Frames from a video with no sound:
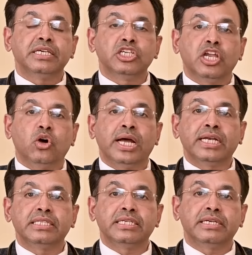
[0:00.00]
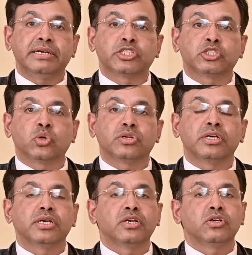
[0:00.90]
yellow and in the red
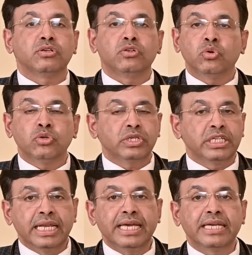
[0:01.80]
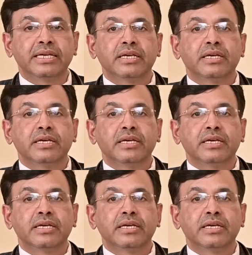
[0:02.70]
zone, don't delay.